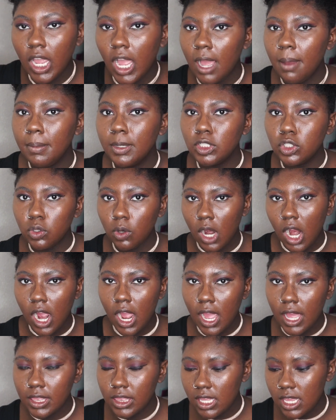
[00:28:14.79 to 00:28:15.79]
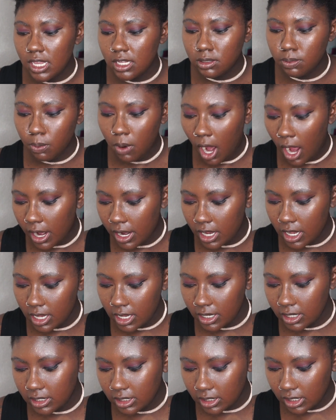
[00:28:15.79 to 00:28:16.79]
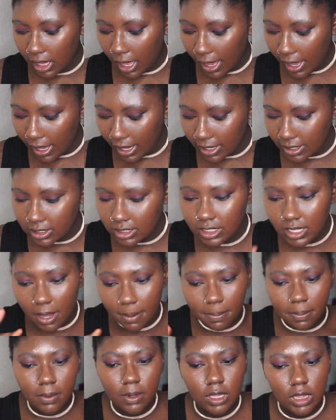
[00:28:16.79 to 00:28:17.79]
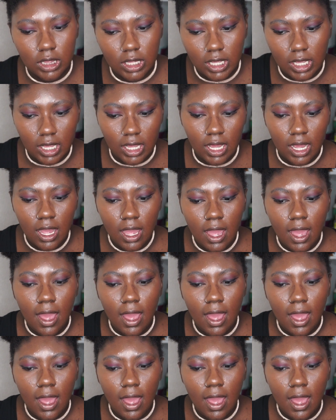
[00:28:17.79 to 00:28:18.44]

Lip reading: I'm gonna try these products like separately,